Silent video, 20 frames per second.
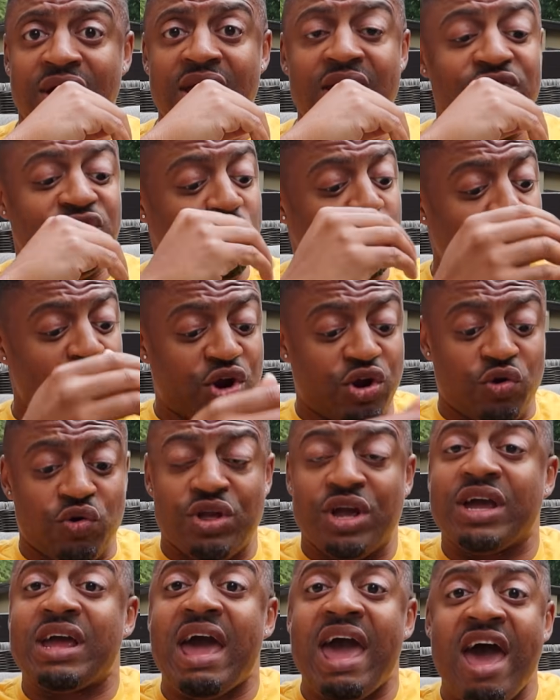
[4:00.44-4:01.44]
If you're working
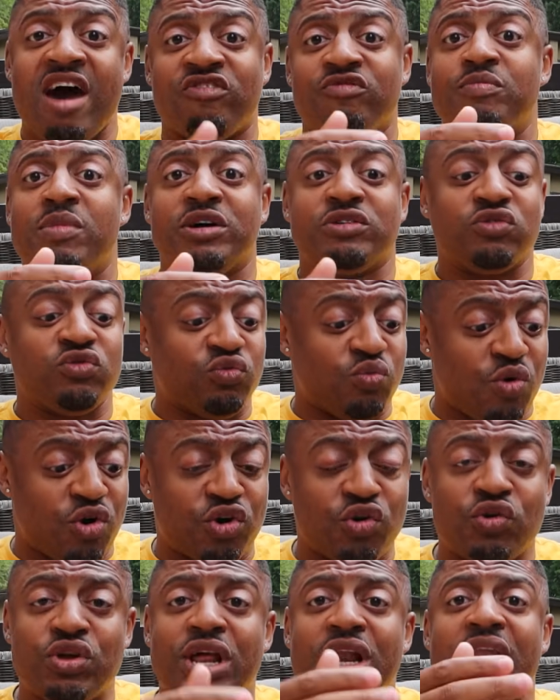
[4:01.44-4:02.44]
on your calf muscles,
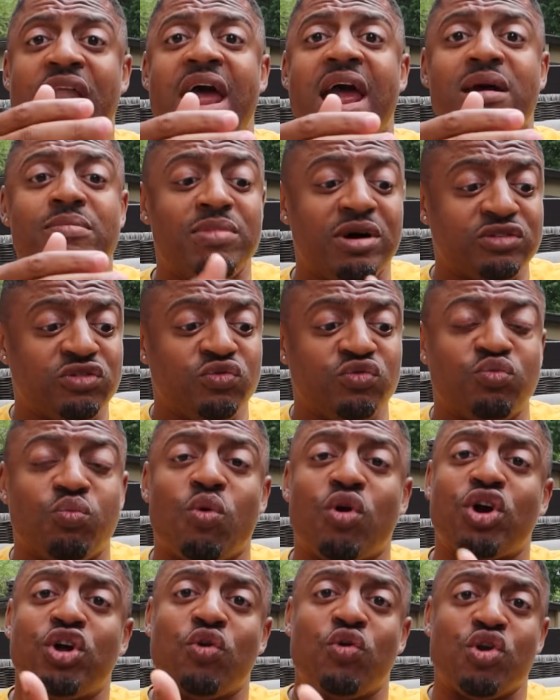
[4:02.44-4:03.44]
working on your leg muscles,
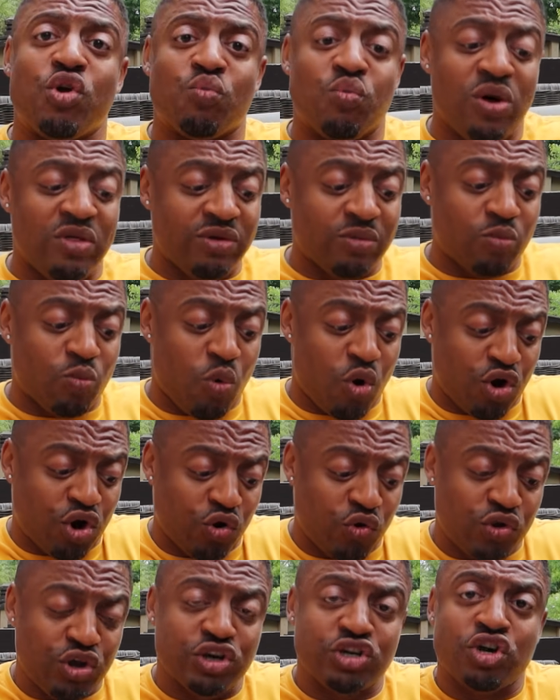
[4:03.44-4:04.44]
working on your rhythm,
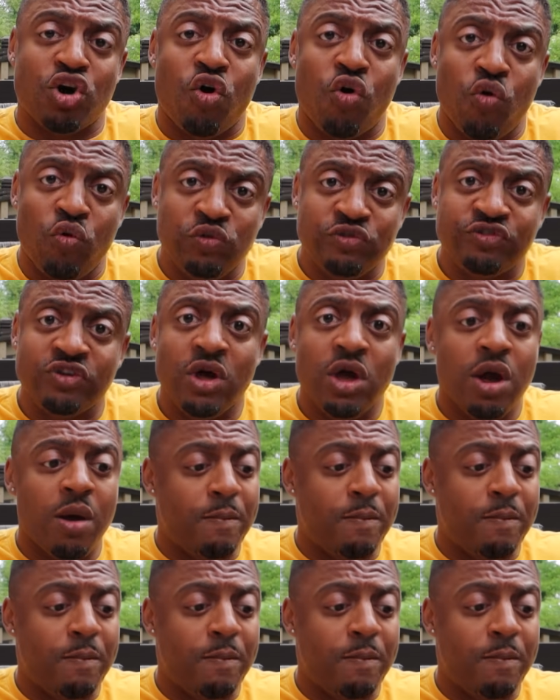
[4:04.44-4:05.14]
working on your toes,